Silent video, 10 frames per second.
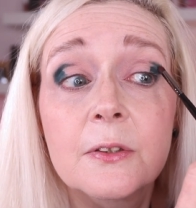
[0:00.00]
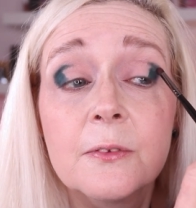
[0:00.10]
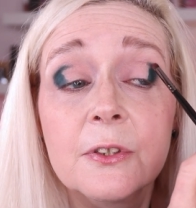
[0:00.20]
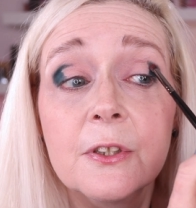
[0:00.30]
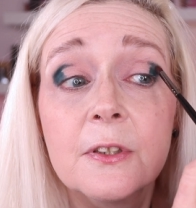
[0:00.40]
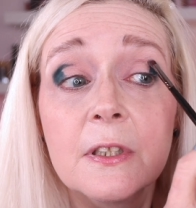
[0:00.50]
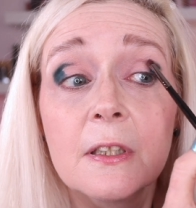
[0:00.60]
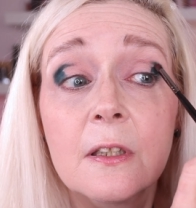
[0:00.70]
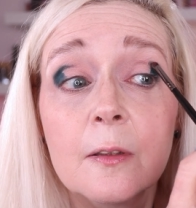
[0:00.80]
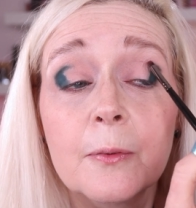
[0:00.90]
So I'm just using
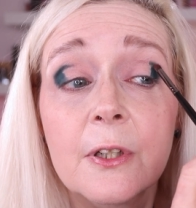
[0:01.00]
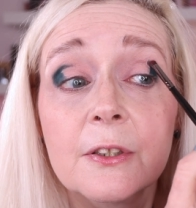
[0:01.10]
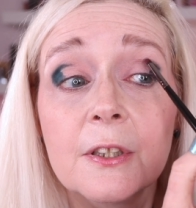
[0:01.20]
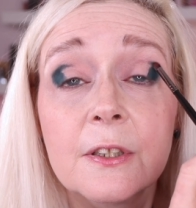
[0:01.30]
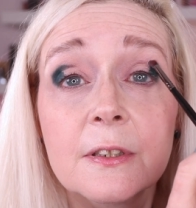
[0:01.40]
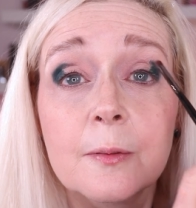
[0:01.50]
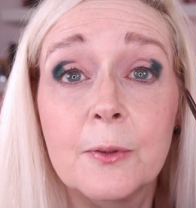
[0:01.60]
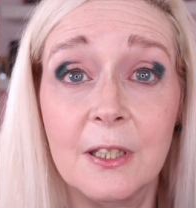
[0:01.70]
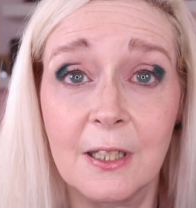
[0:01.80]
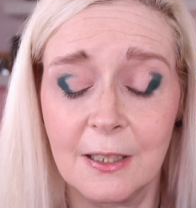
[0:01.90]
light pressure just to
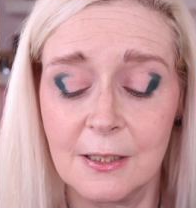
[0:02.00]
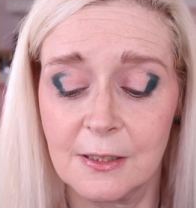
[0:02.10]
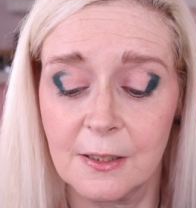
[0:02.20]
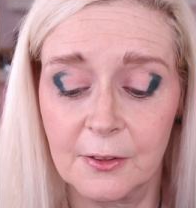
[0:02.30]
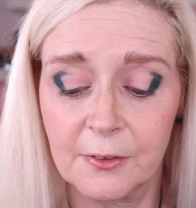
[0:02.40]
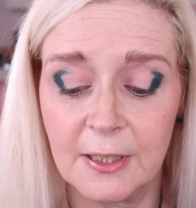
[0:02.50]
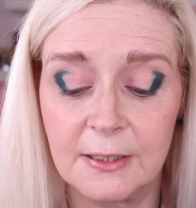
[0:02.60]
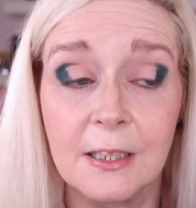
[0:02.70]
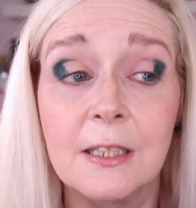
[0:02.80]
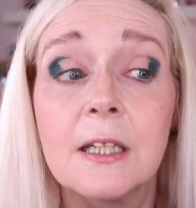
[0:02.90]
bring that in the
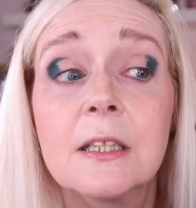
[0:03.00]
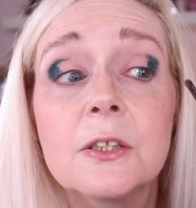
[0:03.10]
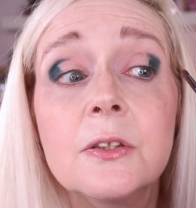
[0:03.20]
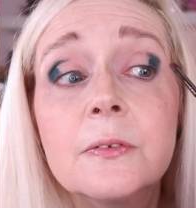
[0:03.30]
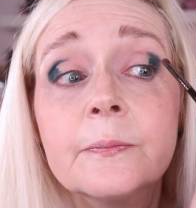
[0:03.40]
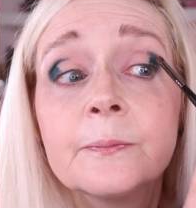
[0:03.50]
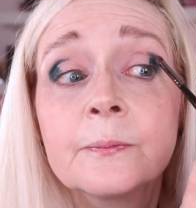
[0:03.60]
crease a little.